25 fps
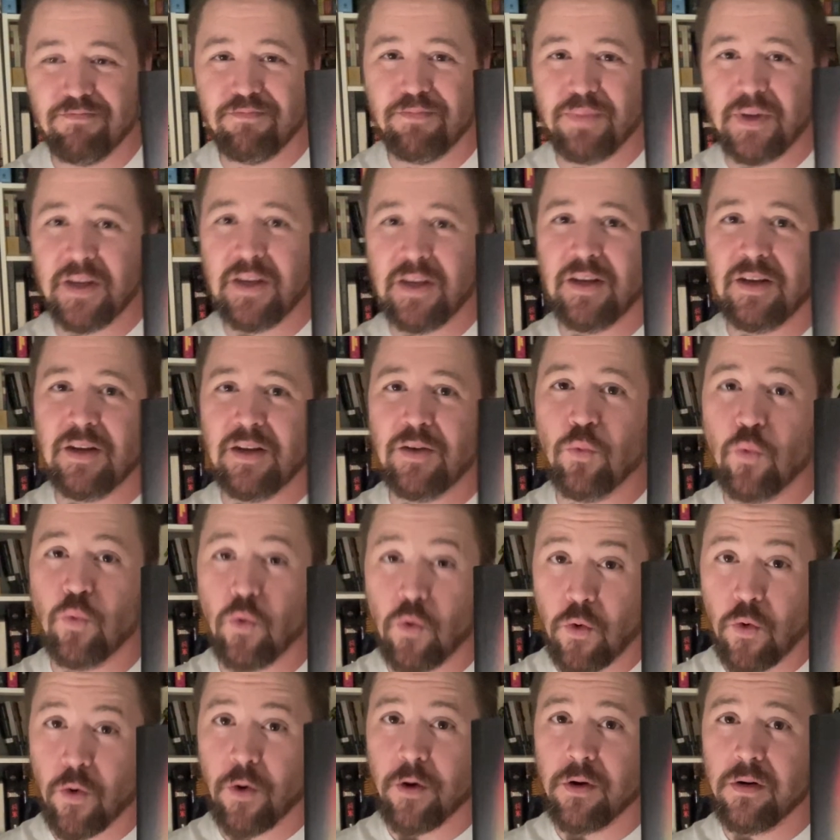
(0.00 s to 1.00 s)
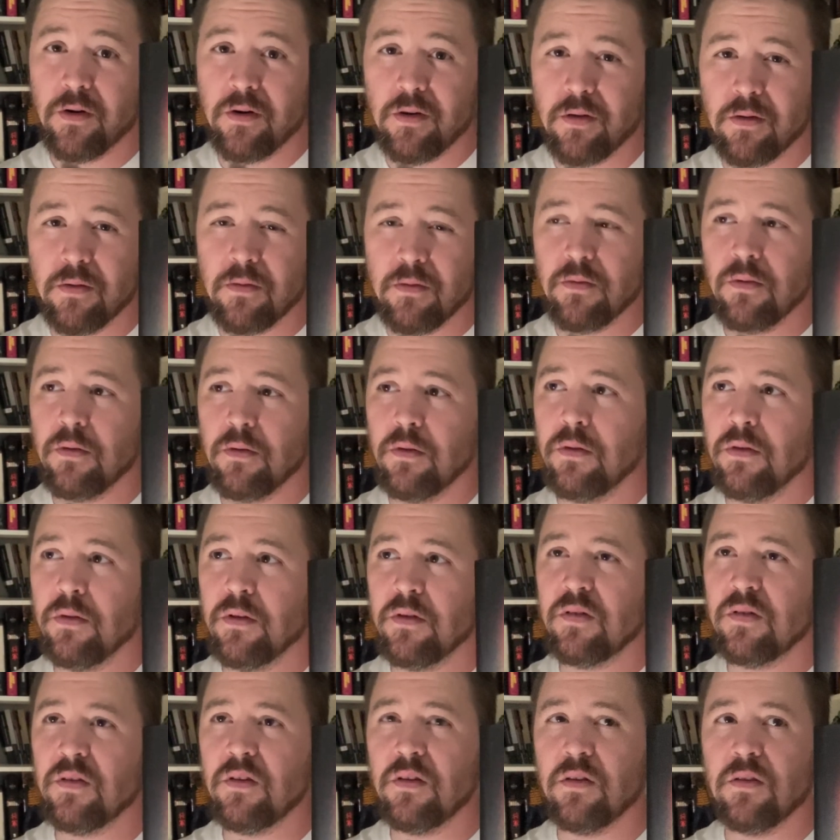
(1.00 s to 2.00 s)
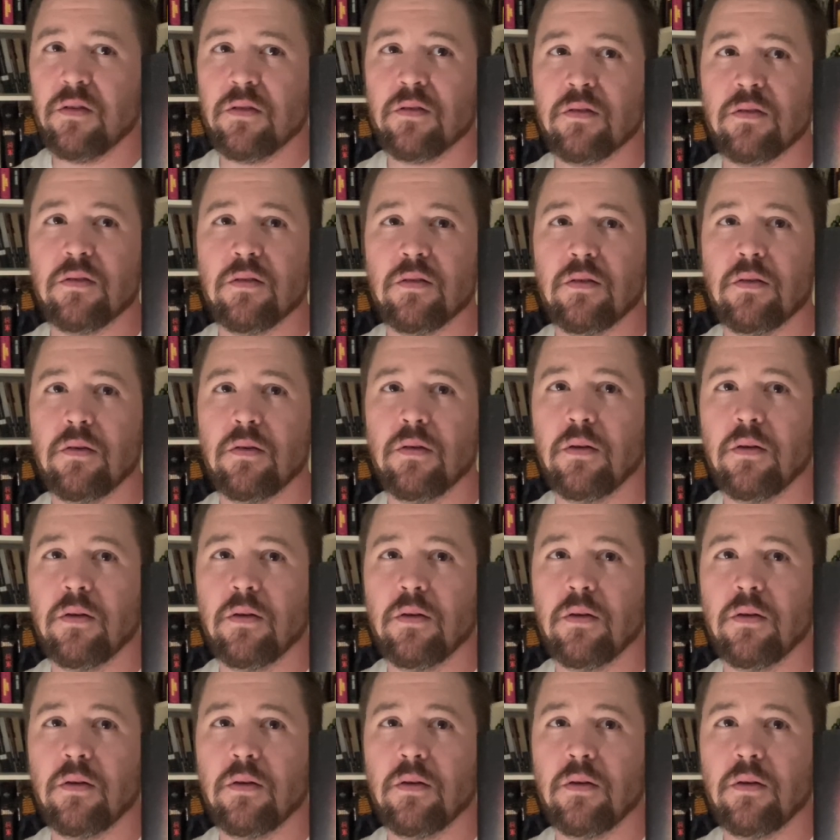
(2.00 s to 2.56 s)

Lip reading: be warned. This is